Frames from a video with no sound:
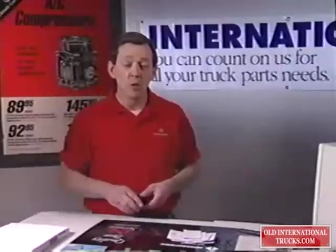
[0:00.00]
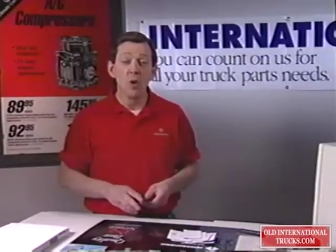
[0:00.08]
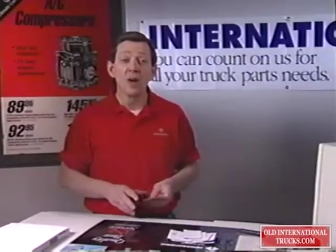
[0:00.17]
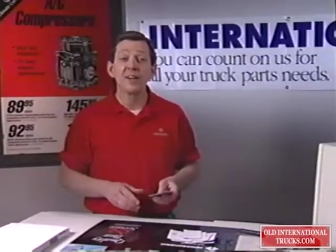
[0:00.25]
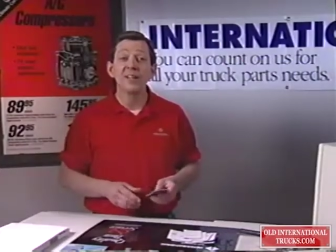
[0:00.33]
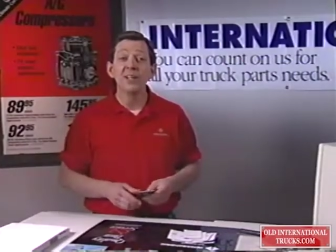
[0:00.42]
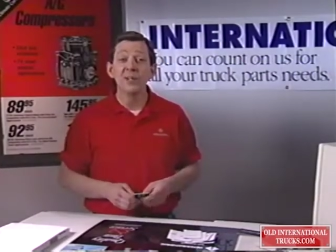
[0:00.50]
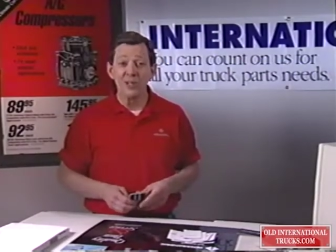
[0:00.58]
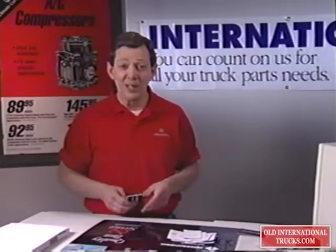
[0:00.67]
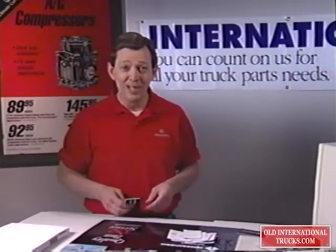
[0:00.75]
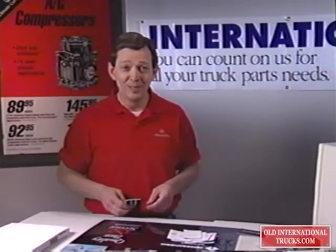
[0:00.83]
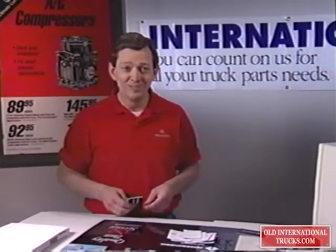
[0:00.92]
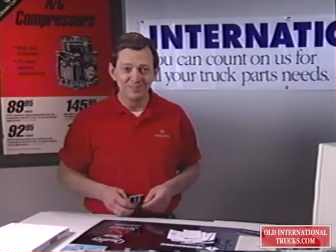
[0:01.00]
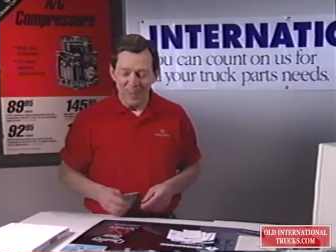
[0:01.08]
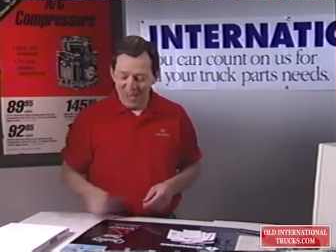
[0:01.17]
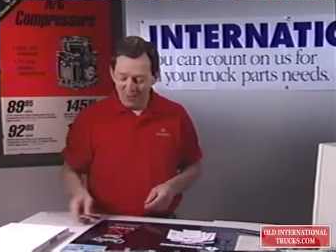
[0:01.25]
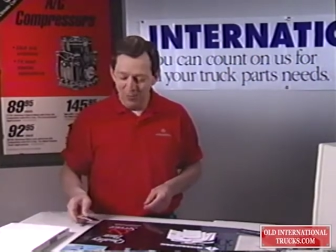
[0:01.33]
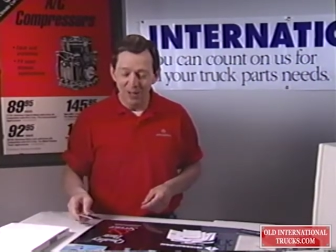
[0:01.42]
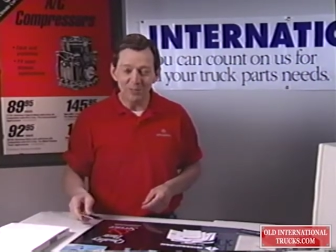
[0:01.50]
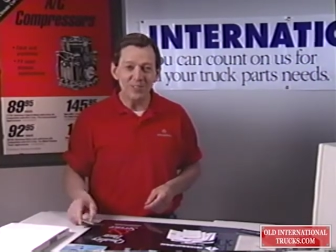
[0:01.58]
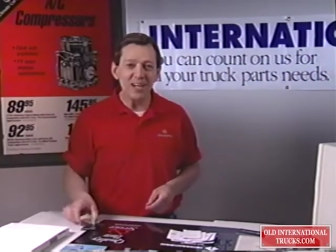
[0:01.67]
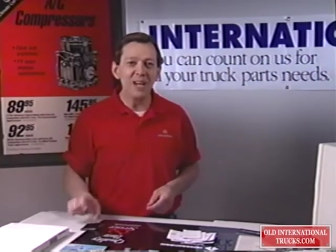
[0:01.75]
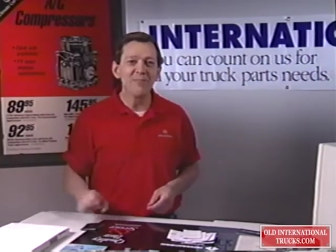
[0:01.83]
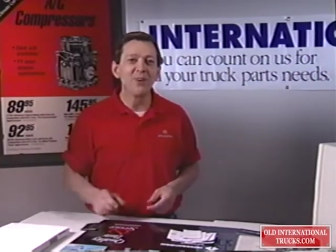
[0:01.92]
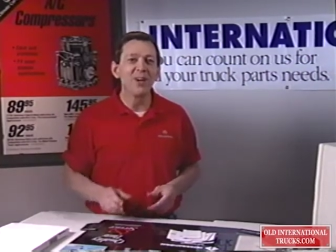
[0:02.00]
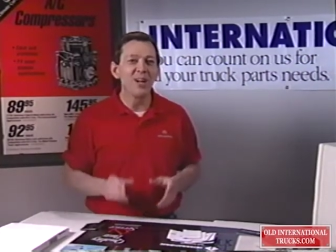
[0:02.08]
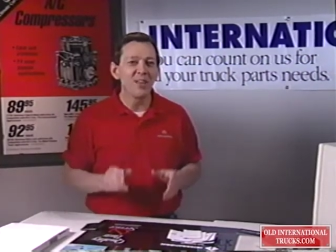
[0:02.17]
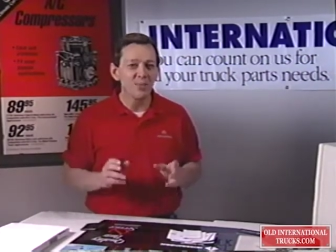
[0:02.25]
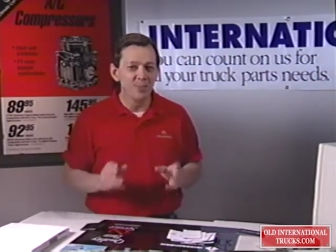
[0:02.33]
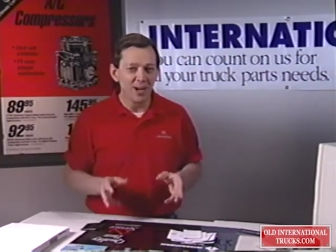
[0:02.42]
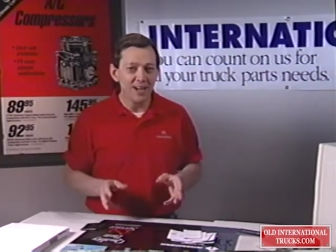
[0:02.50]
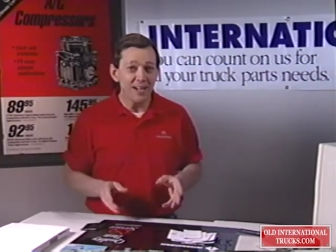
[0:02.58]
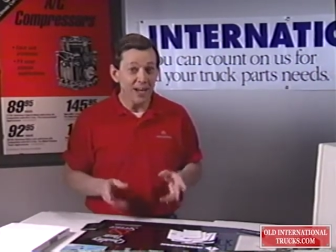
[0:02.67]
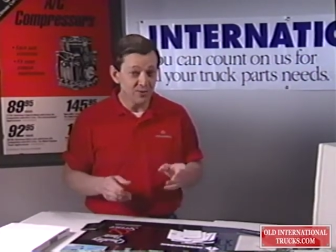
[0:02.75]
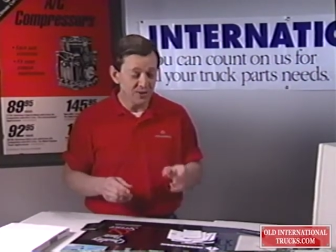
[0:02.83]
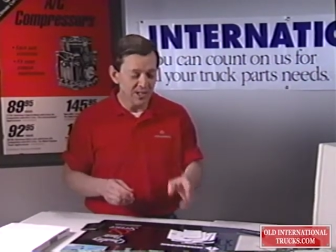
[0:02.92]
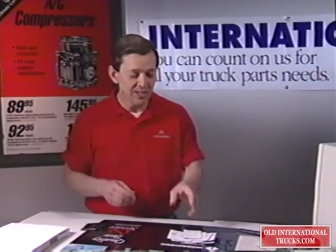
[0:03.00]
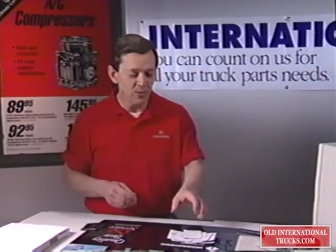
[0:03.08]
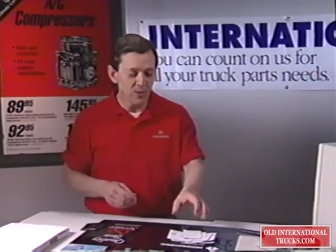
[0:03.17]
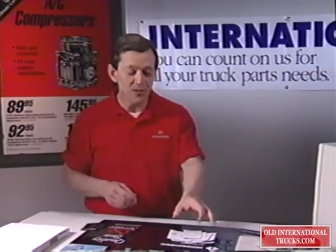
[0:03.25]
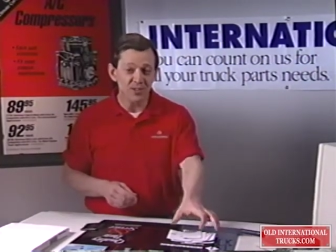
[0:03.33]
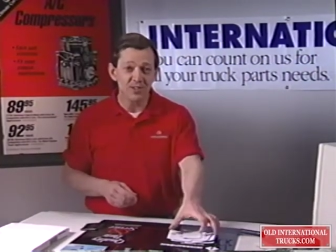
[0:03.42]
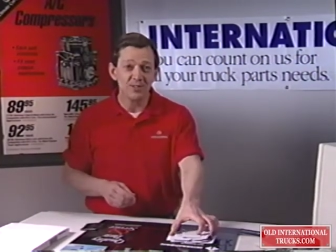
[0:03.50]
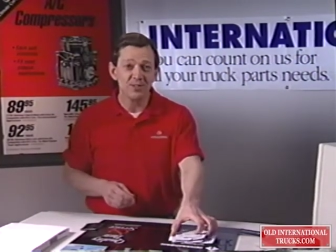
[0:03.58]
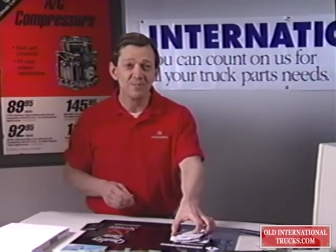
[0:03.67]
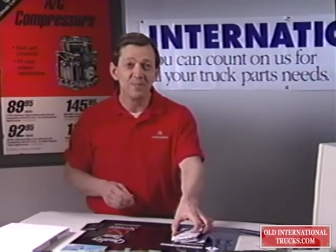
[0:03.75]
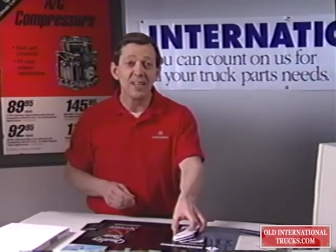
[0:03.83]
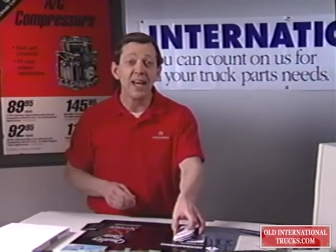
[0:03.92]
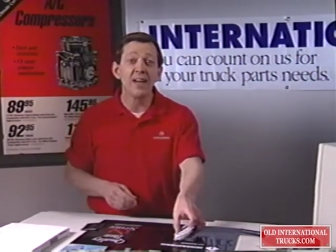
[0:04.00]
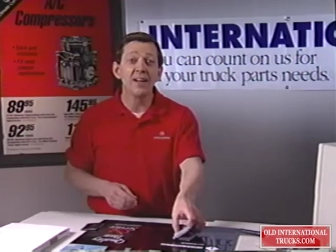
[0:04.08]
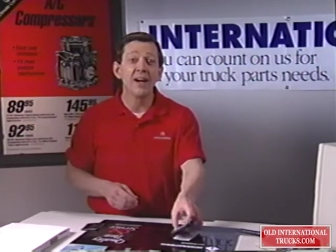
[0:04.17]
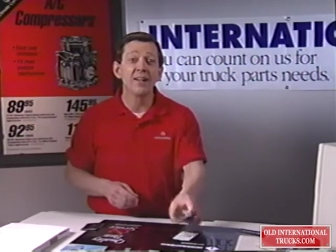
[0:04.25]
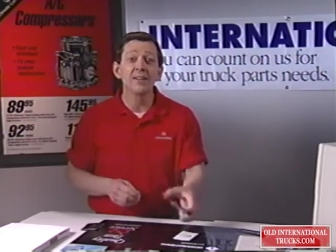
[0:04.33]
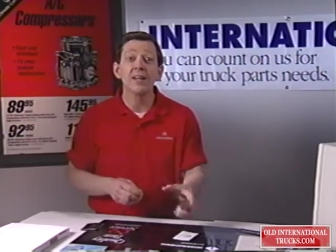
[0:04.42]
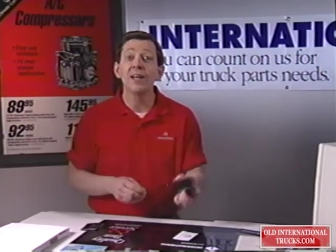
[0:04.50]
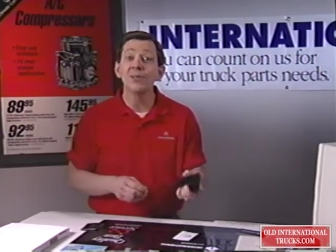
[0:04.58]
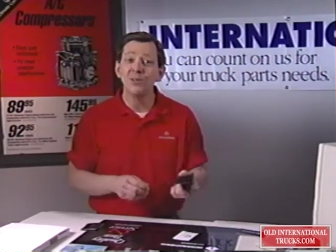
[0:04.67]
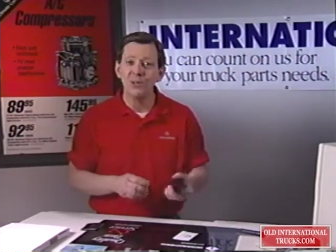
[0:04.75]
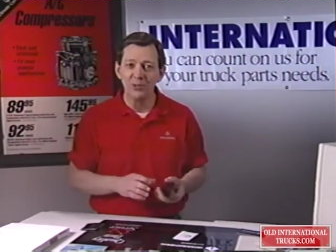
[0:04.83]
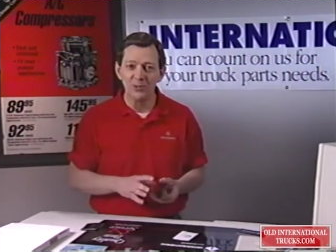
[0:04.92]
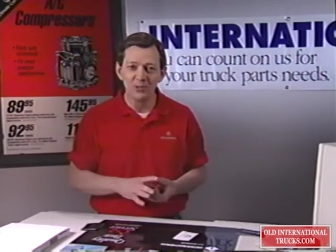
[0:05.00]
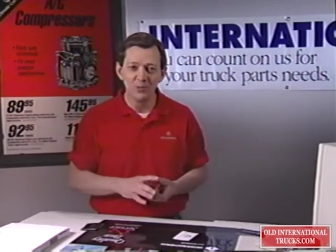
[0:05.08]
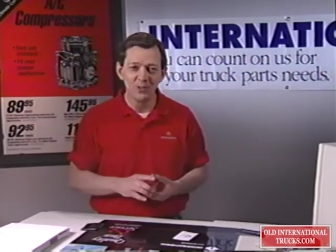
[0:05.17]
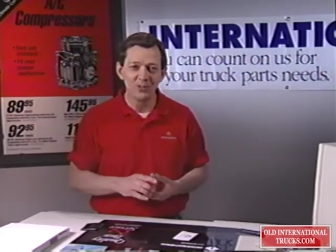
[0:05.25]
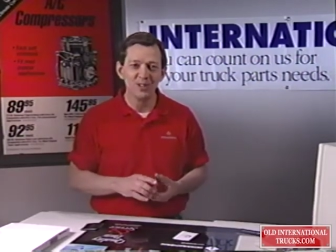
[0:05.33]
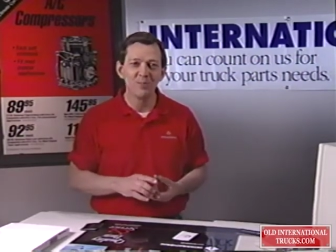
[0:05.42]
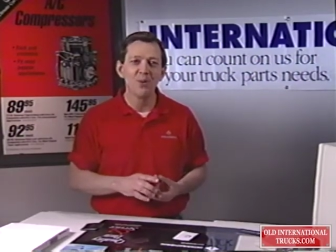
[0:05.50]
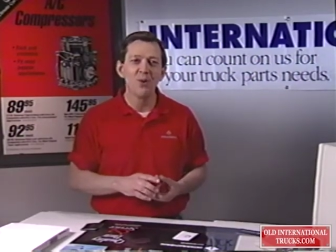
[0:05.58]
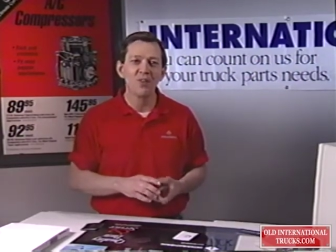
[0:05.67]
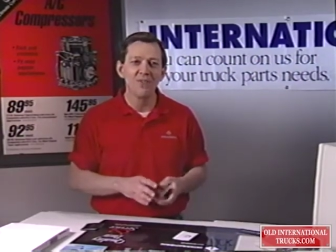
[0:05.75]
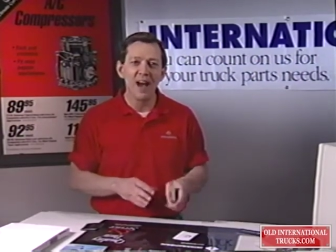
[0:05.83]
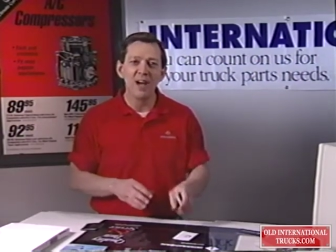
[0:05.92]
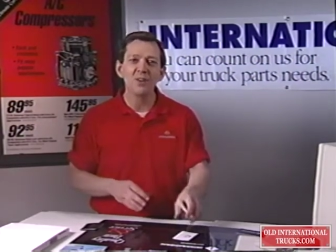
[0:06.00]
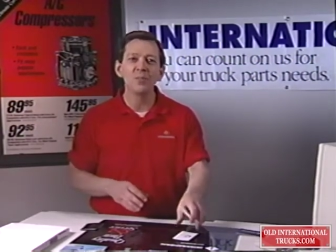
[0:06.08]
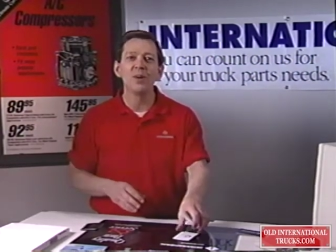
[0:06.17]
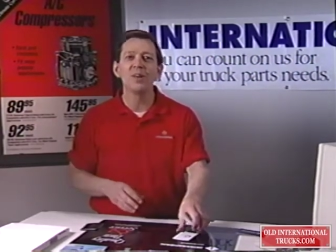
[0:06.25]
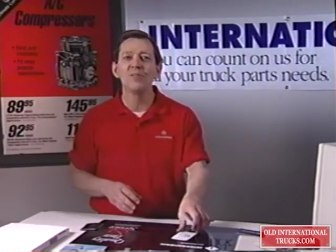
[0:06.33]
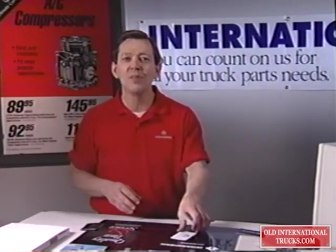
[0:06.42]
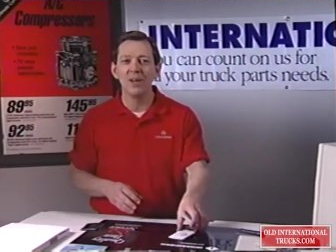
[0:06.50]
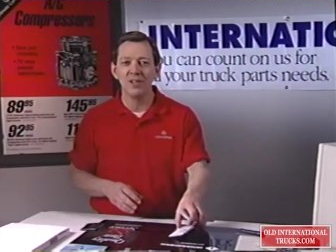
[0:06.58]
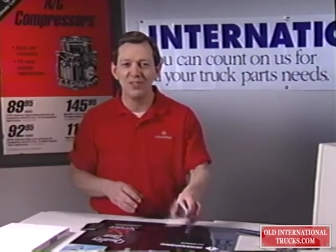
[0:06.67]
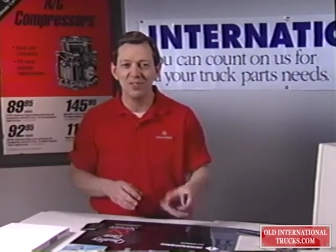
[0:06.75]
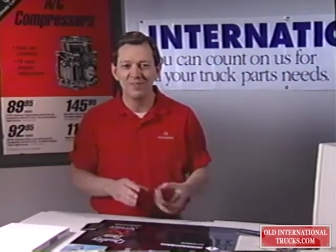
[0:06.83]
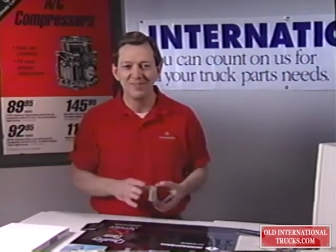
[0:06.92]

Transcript: What a deal, huh? Well, time for another break and study questions. Then I'll hit you with some more valuable information.